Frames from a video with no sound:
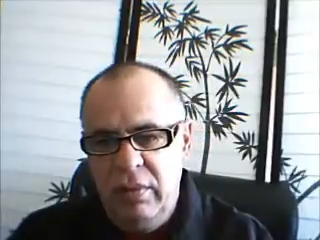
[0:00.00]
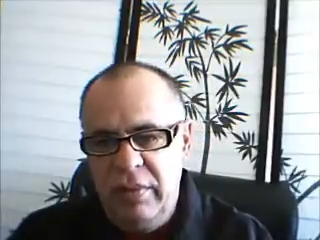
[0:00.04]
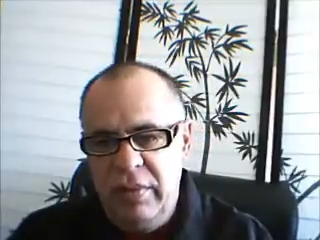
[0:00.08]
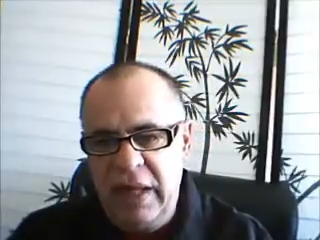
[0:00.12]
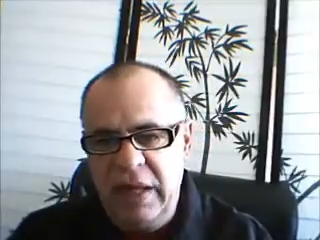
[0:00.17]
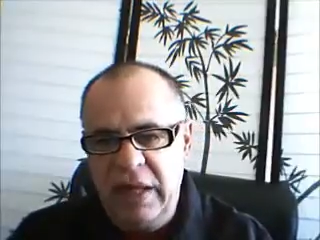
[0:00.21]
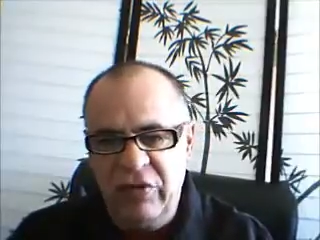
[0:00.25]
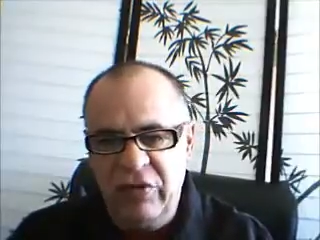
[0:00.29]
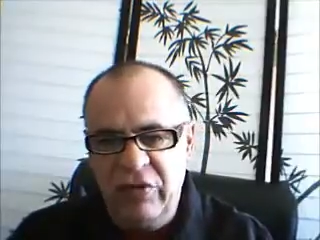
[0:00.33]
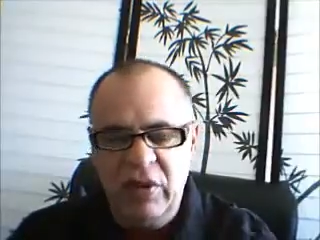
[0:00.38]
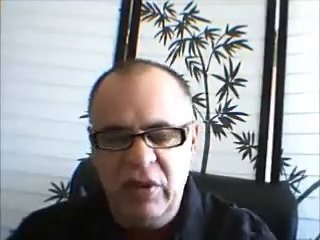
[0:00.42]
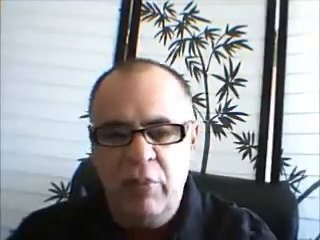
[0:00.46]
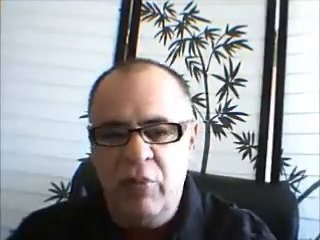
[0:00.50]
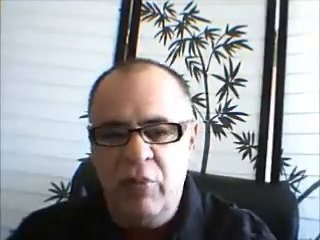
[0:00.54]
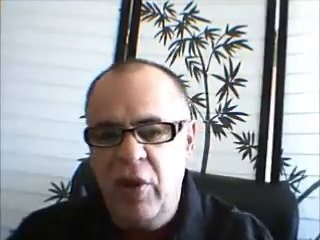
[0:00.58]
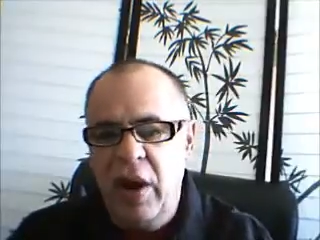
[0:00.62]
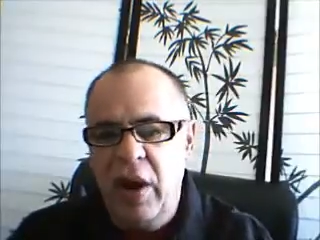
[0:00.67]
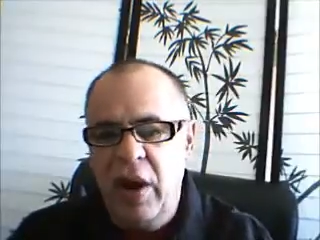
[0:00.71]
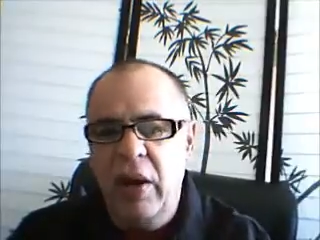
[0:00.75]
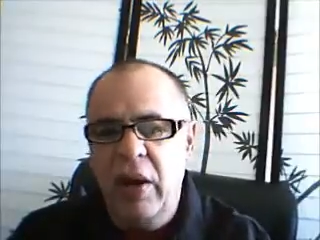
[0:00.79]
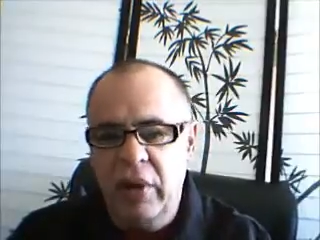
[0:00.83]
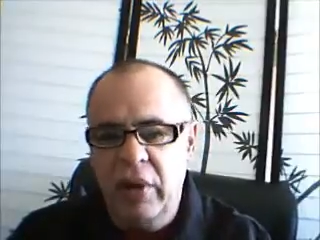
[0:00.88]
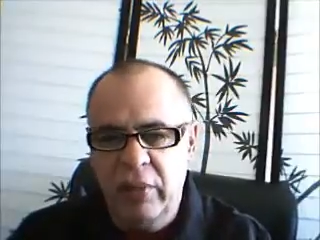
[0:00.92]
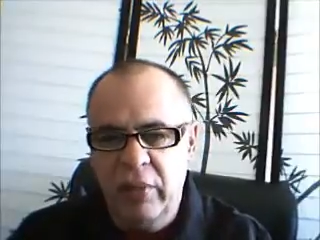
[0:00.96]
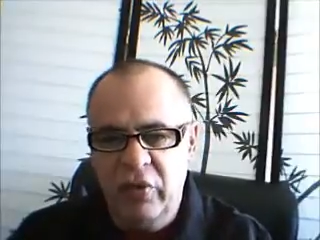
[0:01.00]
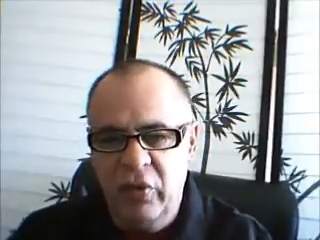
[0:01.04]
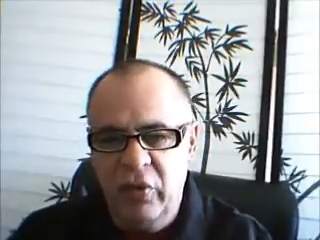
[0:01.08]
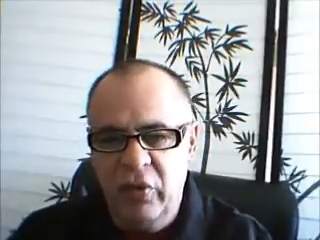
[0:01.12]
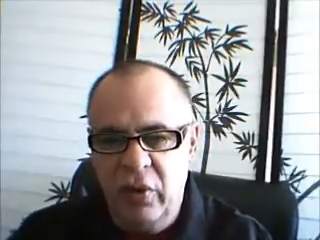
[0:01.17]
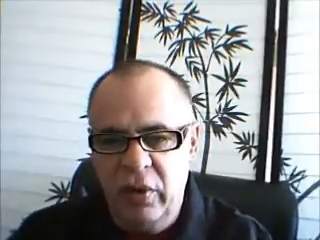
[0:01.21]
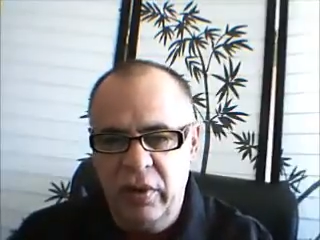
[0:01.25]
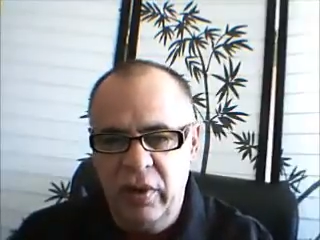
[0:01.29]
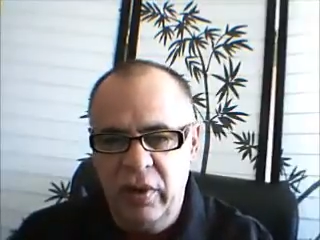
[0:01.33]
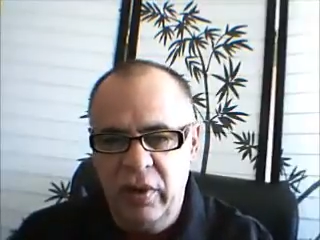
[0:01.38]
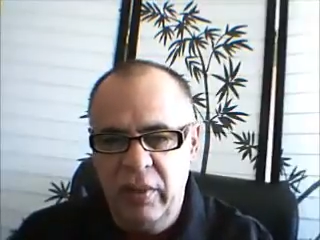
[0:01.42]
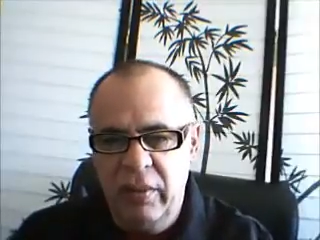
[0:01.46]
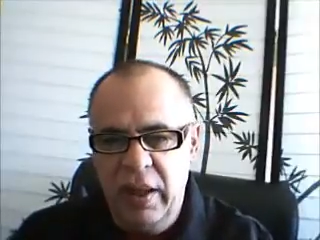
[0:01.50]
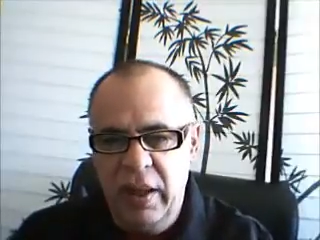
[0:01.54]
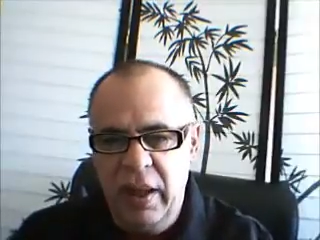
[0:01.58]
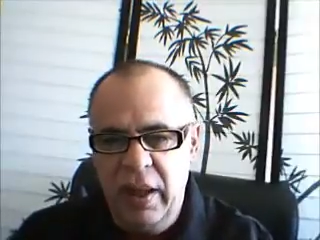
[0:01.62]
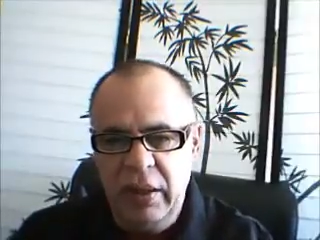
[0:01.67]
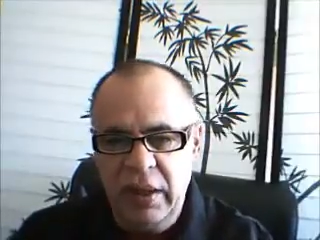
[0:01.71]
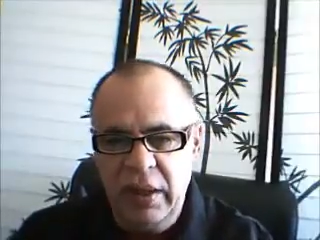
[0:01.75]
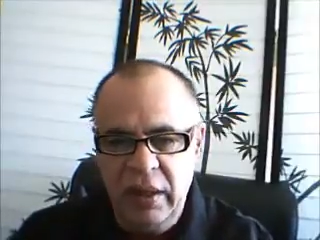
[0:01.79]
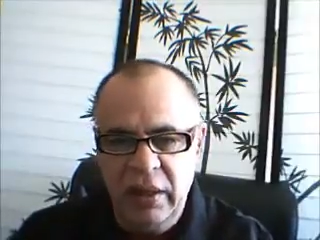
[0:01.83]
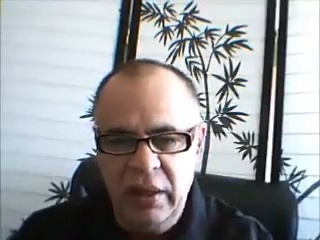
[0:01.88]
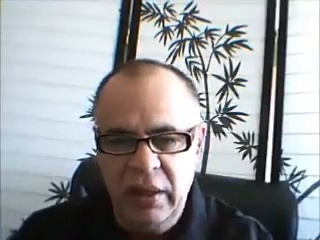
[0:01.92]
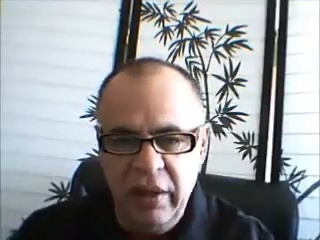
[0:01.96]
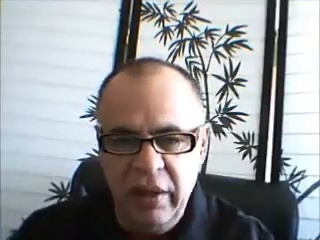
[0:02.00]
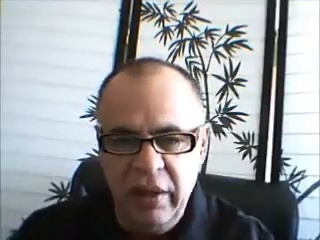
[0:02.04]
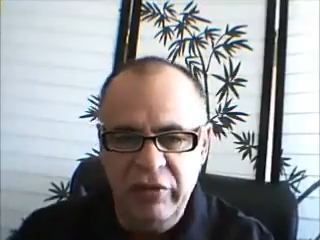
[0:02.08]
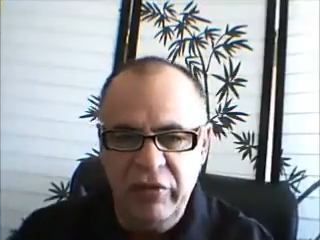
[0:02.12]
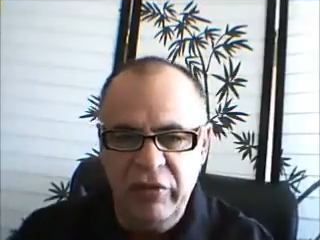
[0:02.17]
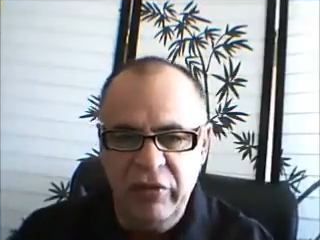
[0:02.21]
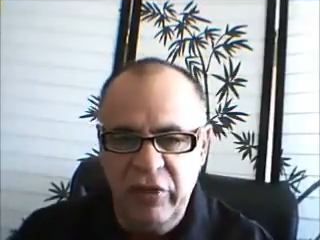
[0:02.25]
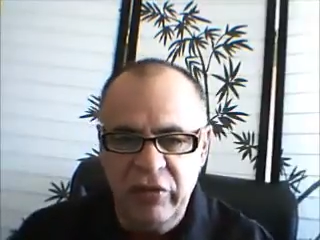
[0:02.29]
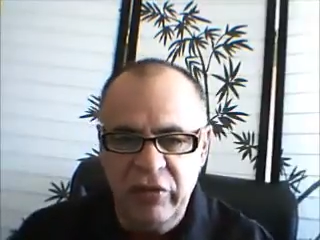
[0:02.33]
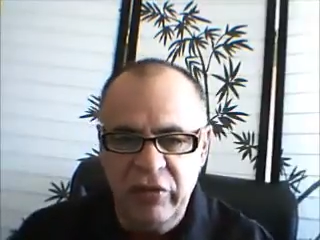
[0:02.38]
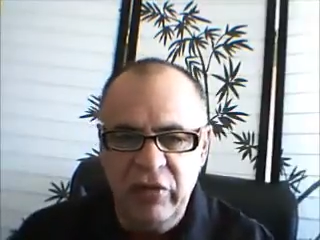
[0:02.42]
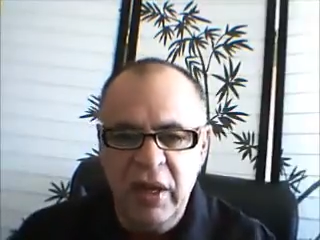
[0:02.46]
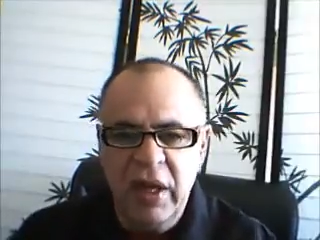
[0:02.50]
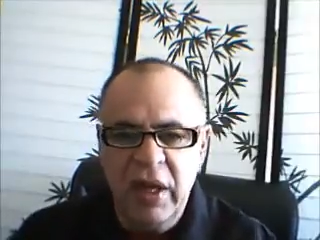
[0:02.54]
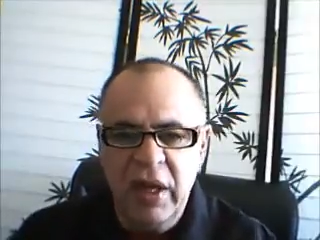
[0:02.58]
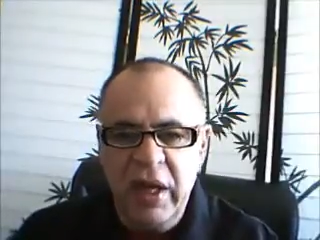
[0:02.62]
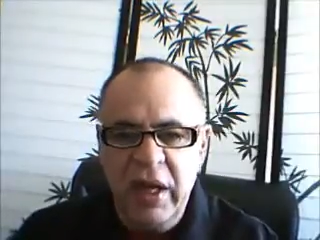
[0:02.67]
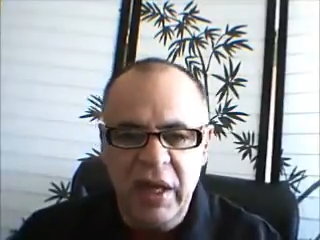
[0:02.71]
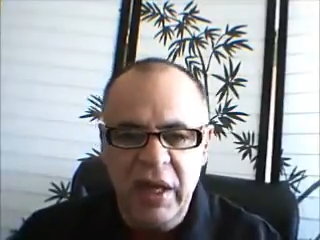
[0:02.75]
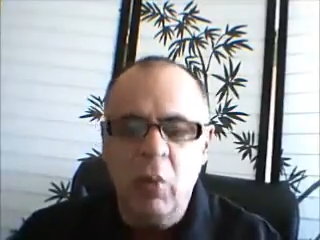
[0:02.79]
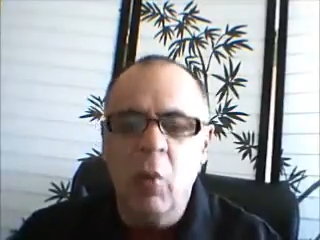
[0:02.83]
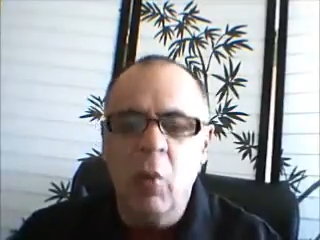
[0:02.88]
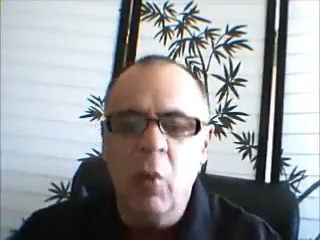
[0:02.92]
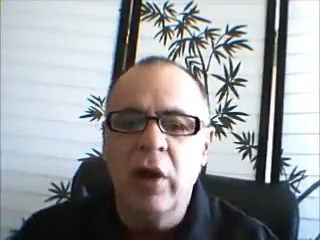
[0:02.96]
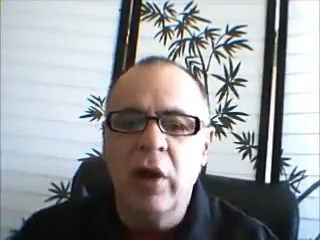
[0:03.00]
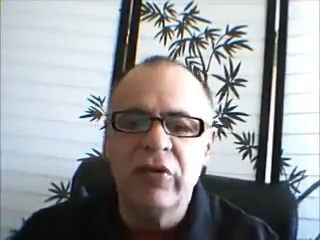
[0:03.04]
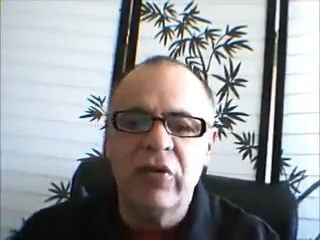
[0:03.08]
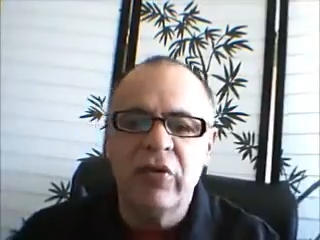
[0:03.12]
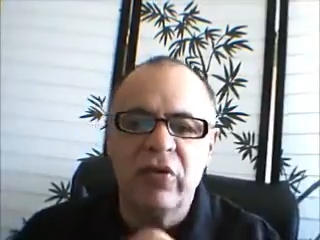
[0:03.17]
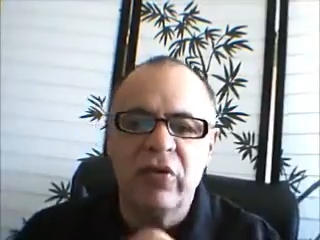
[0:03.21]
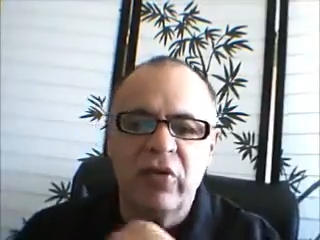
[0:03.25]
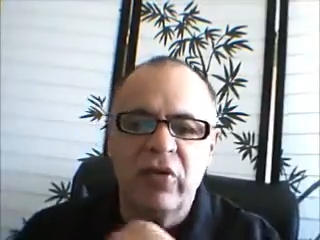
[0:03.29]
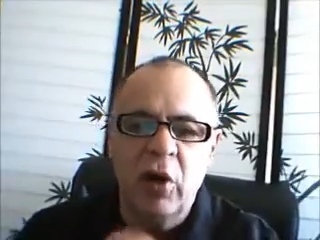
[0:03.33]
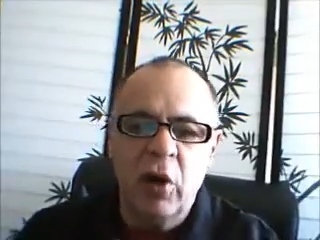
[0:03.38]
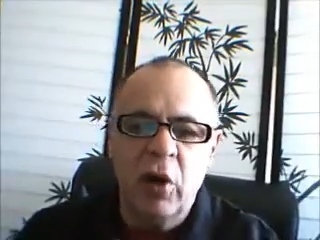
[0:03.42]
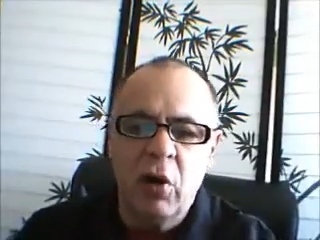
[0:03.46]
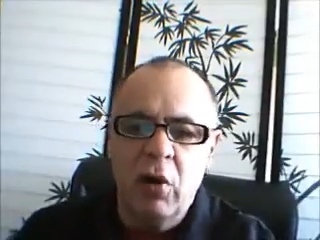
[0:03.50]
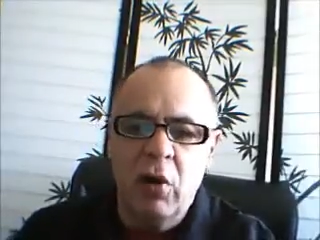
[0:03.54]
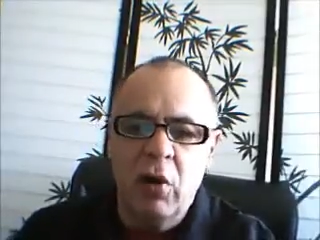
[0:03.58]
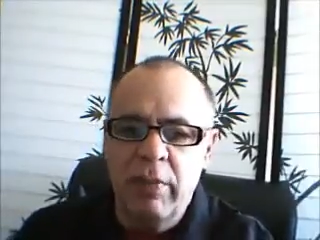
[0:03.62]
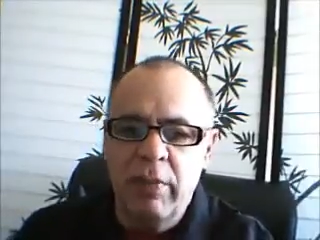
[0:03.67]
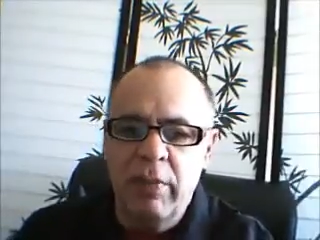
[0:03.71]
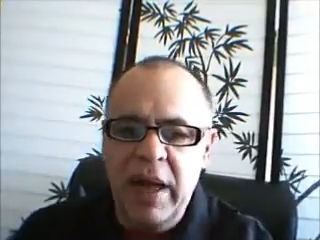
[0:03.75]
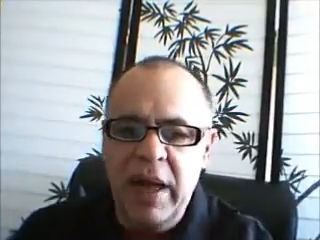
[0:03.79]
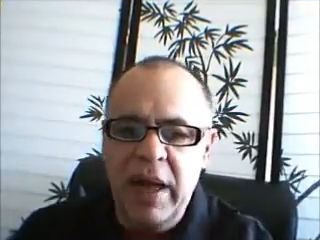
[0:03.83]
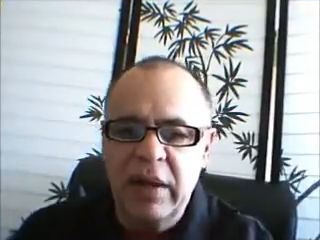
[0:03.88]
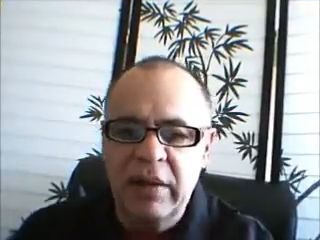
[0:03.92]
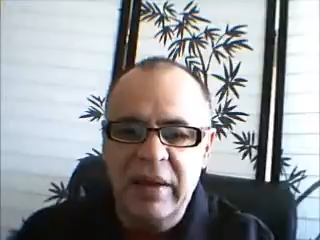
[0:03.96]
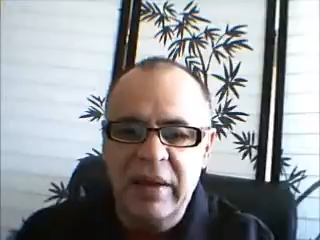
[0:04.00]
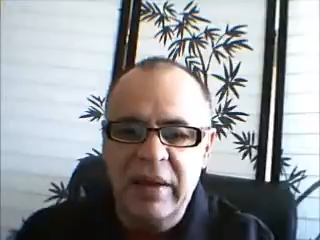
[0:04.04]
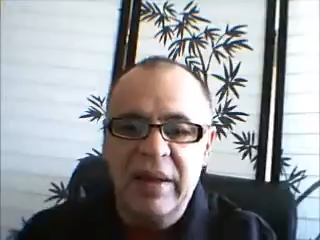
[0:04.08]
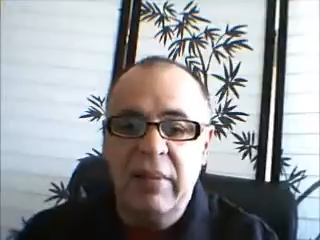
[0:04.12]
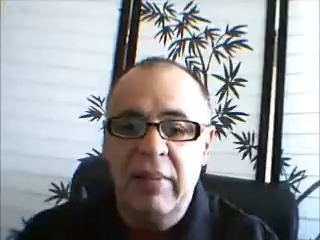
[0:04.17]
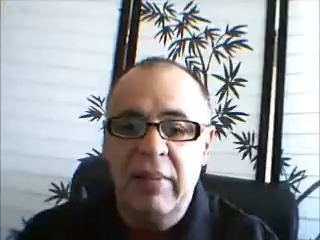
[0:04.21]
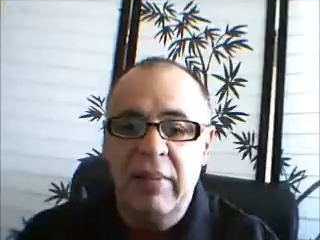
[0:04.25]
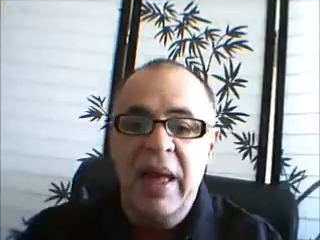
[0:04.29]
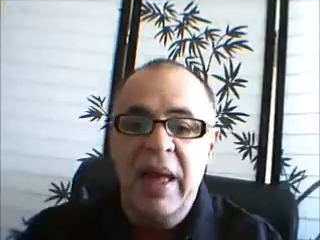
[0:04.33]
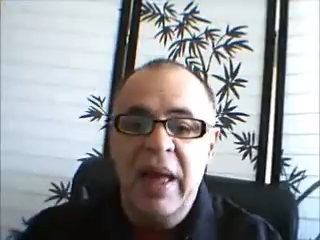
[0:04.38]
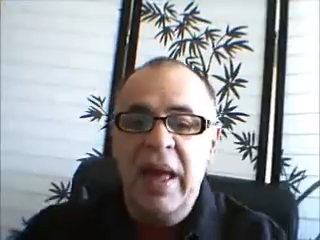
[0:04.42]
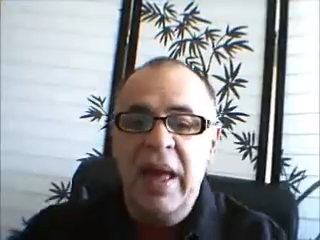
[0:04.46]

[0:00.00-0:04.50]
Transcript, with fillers: That's the proud I'm talking about. He loves us. He wants us to go back to him.